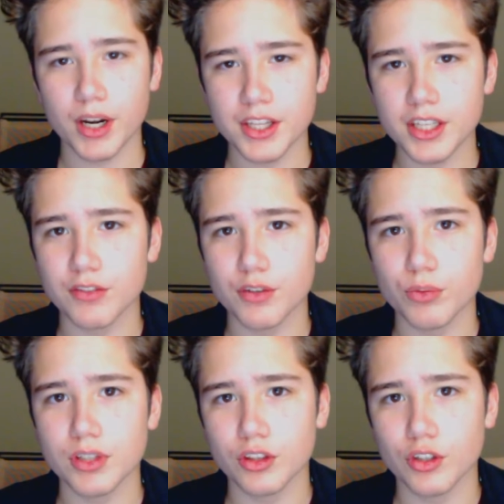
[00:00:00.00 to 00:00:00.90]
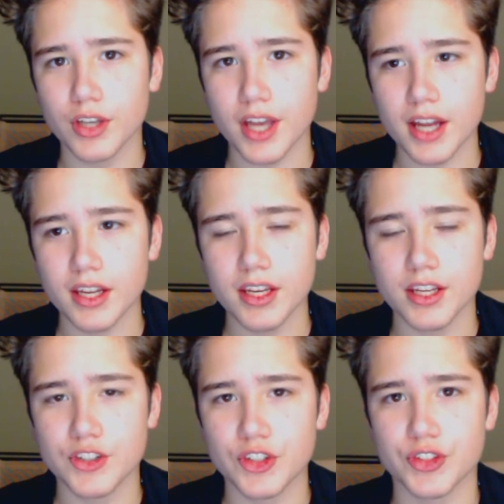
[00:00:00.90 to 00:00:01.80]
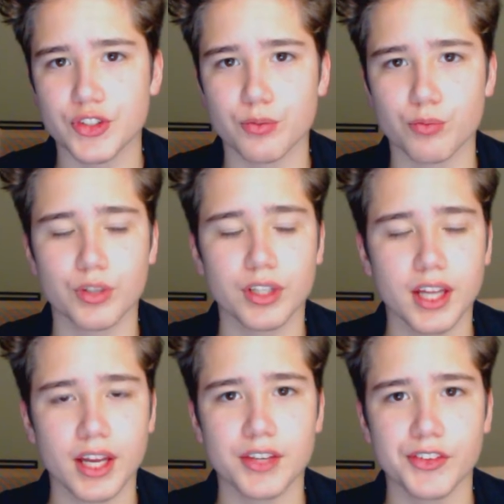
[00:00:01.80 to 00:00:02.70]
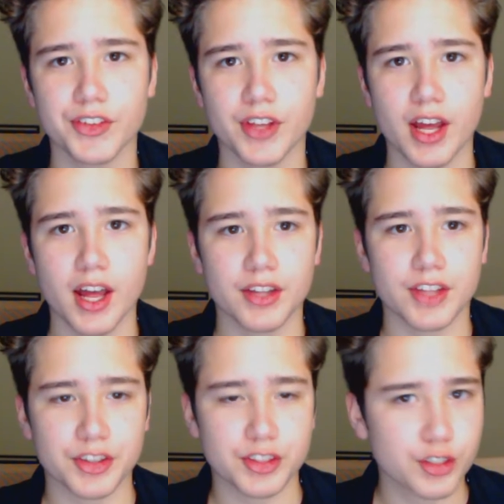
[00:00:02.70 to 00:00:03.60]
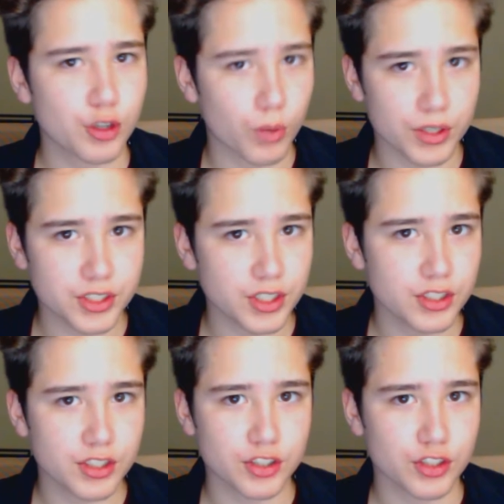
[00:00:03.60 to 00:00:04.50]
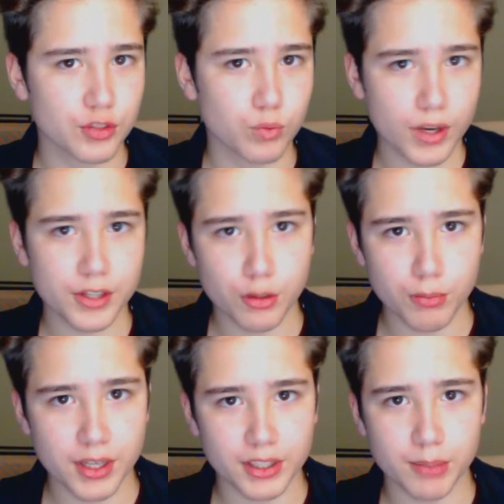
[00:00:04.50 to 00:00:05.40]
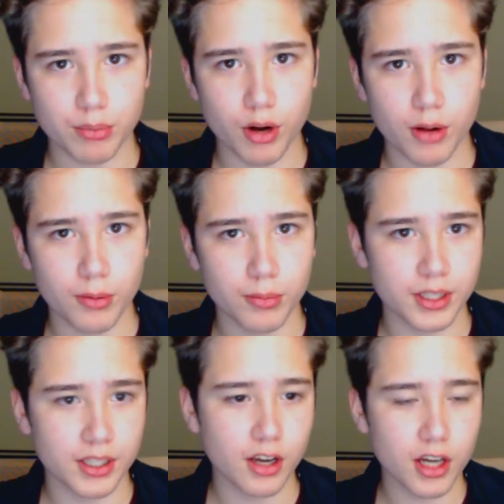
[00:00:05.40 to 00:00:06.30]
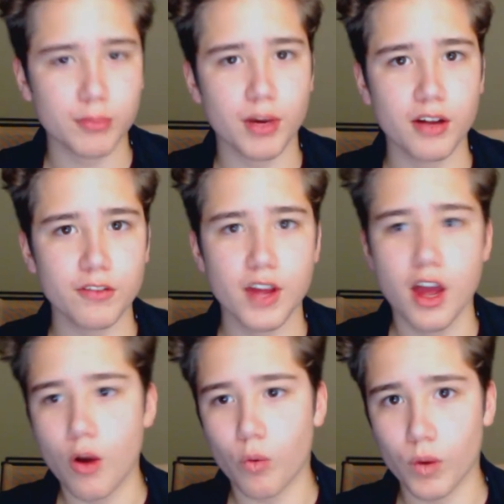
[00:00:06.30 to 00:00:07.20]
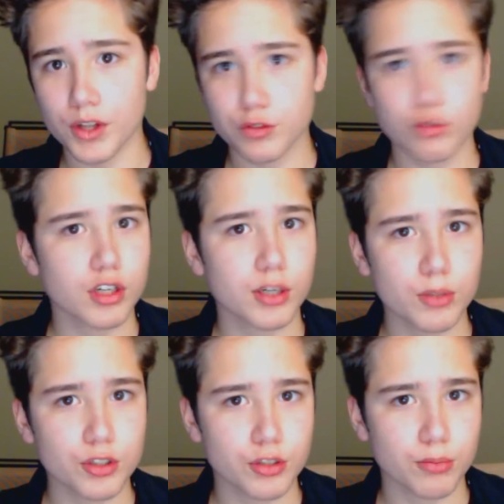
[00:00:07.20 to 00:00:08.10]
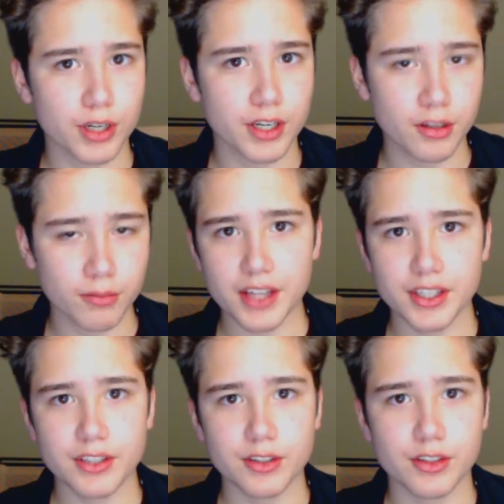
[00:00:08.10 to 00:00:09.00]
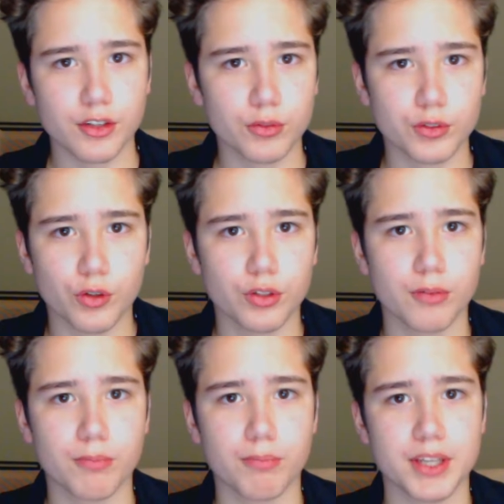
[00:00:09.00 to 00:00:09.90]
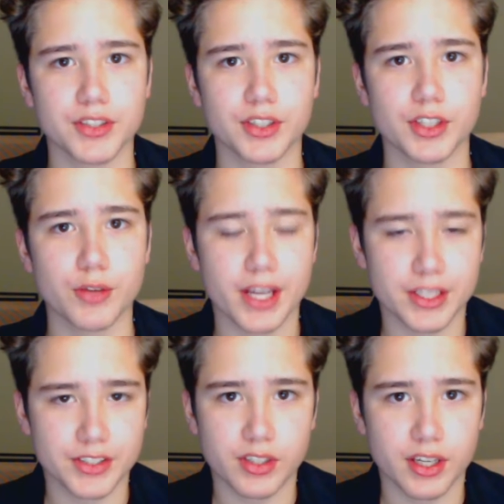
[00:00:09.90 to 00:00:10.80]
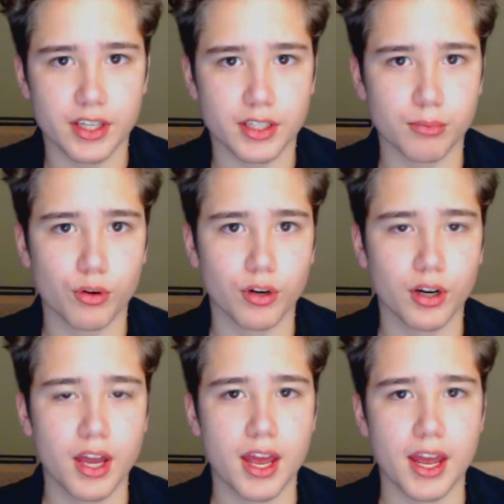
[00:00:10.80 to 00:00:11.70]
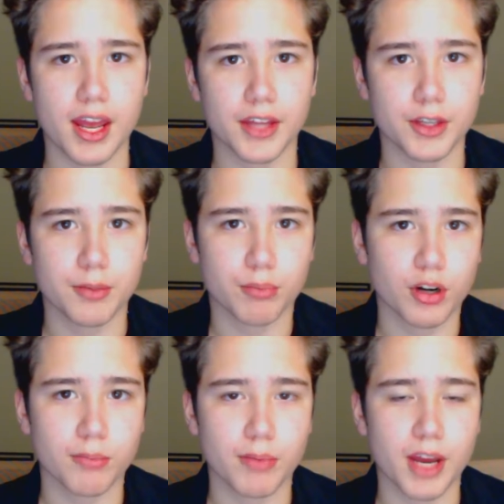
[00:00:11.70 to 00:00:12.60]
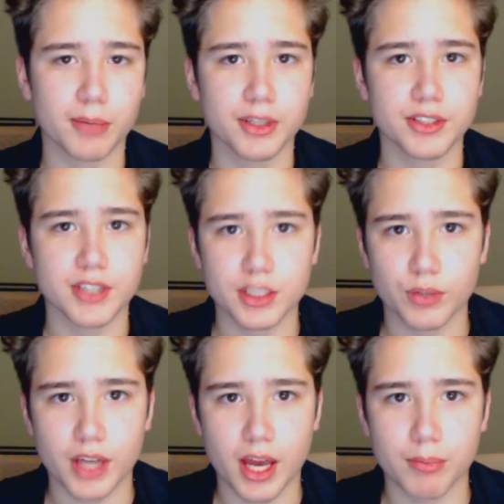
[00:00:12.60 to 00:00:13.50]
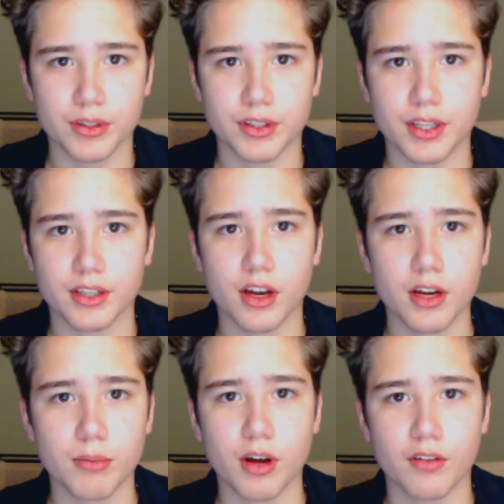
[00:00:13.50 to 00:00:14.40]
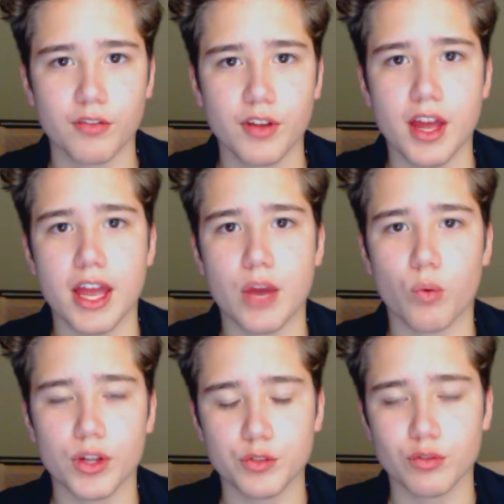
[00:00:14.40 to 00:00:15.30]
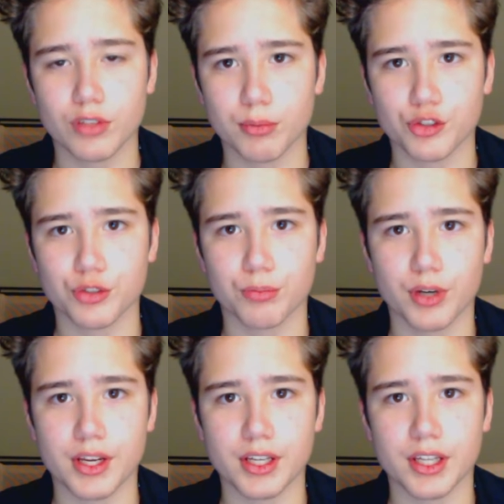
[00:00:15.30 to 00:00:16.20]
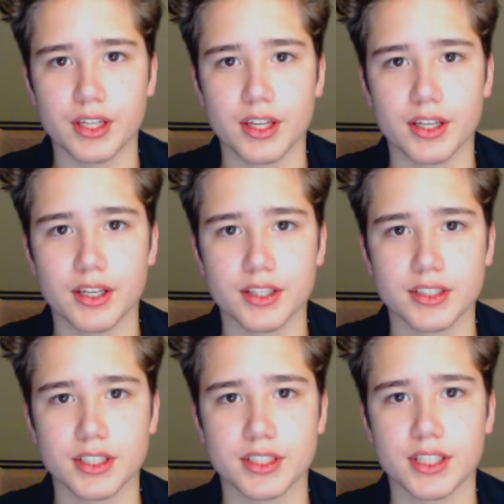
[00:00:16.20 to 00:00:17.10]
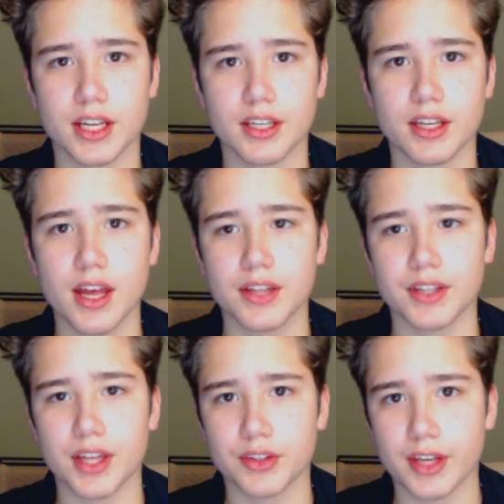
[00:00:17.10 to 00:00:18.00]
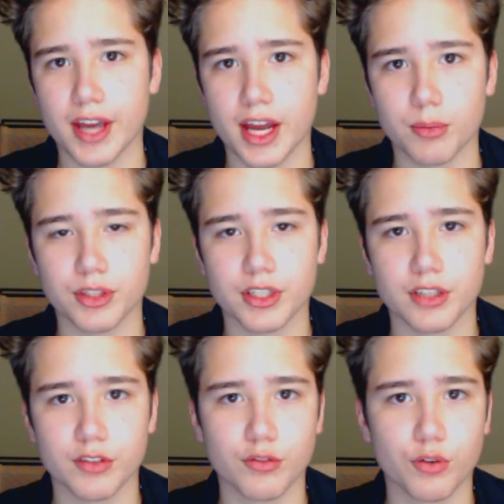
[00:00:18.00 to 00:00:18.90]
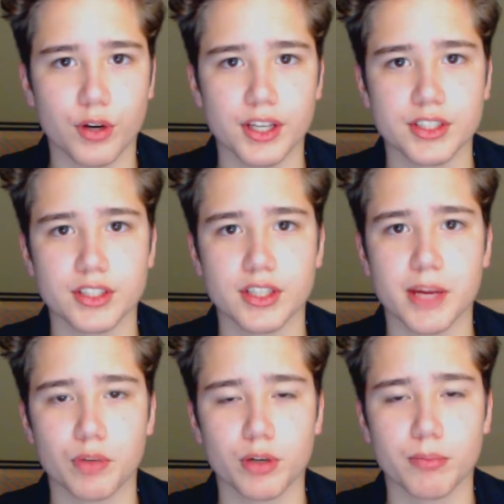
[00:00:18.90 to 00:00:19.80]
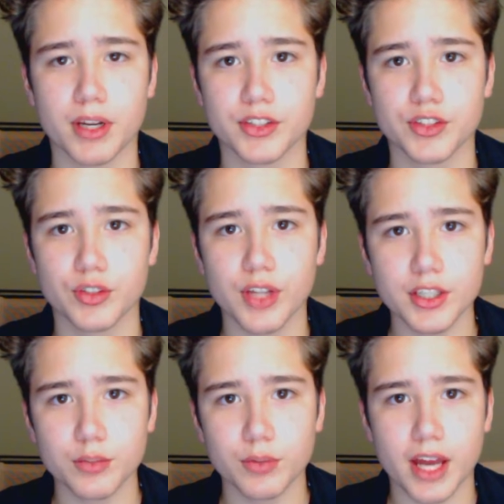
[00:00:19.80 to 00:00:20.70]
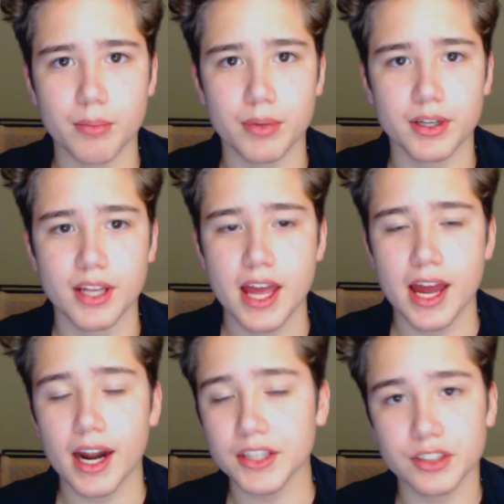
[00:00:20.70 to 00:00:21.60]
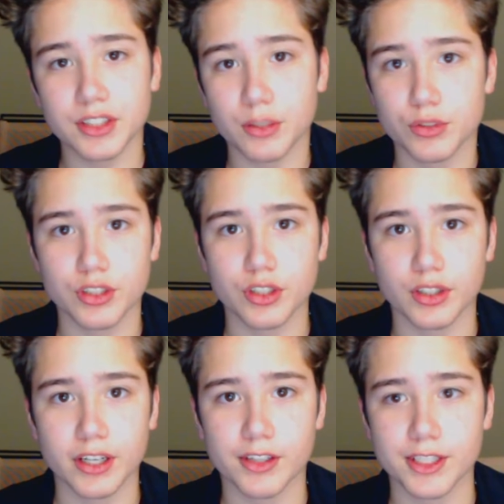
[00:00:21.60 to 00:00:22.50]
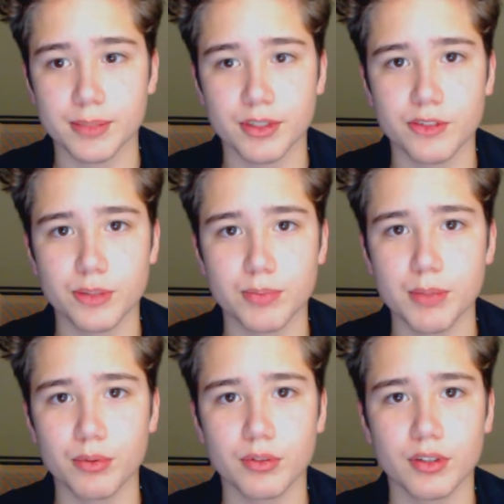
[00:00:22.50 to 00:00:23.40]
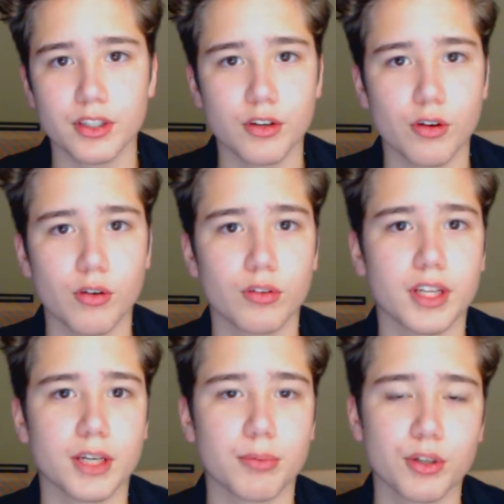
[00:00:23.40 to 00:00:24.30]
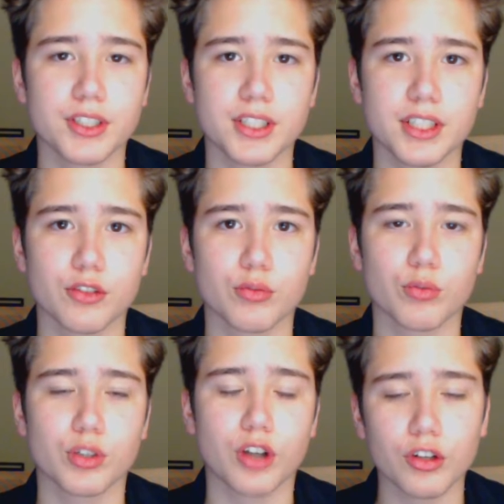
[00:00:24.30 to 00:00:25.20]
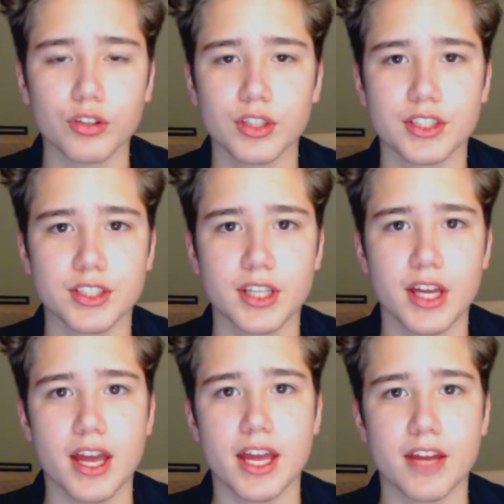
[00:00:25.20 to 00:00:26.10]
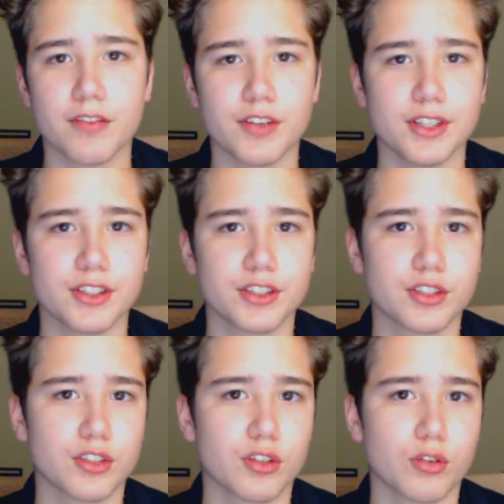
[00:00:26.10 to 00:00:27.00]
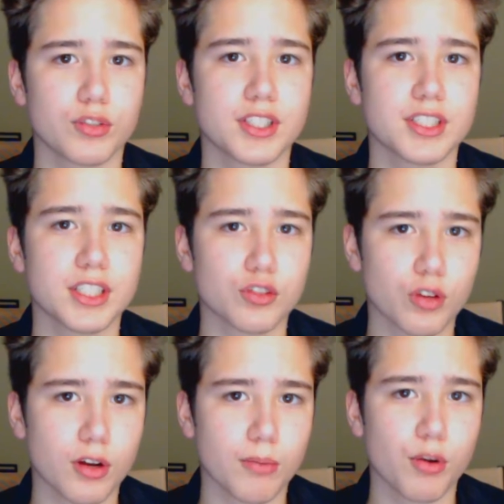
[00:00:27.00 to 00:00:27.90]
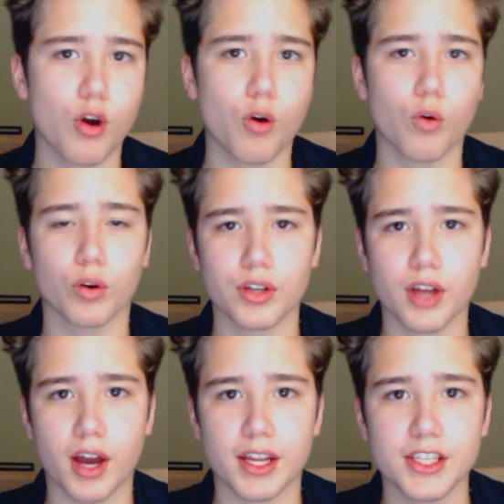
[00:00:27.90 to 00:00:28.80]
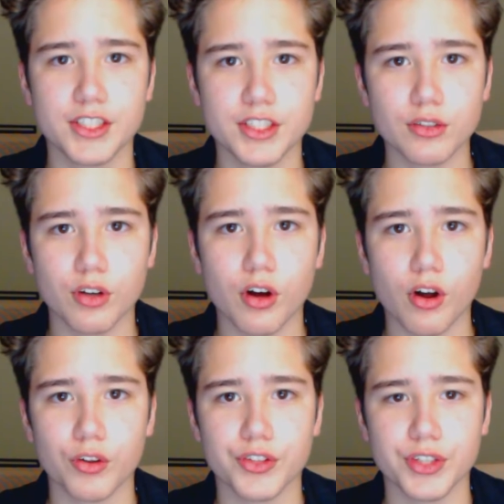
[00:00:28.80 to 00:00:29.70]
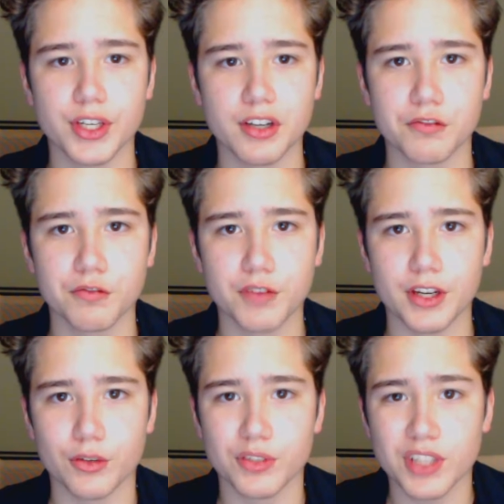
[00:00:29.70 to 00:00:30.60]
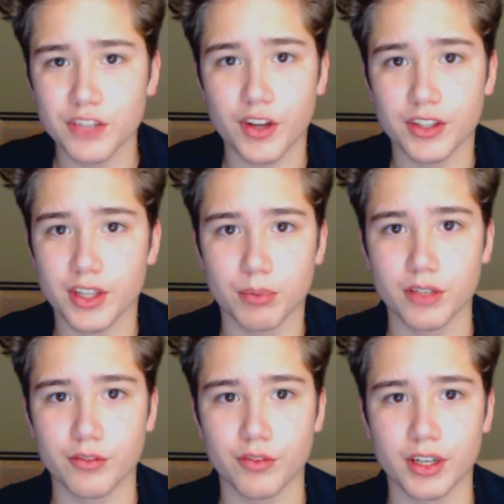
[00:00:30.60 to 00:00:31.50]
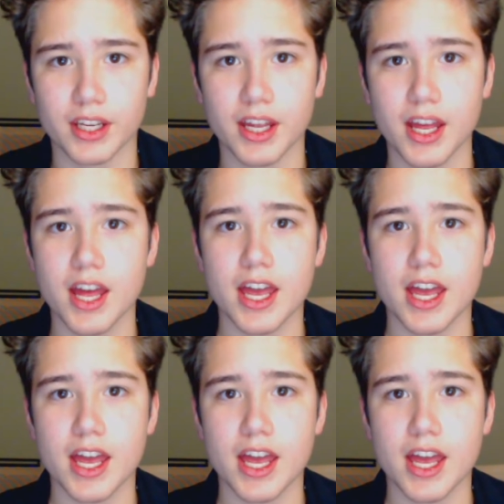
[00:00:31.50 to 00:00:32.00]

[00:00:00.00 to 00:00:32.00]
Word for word: But I think if you really look at it and just realize that this coincidence is just way too big. They probably cut him off, went to a commercial break, and then, you know, told him basically you can't say that anymore, and then brought him back because that's what happened. They cut him off, it went to a commercial break, and I guess they said that they had him on the interview for, I guess, nine more minutes. So that is what happened. I thought that was just hilarious because people, you know, like Bernie Sanders, regardless if he's, you know, dissing Trump or not, he still called CNN fake news, and I find that pretty funny.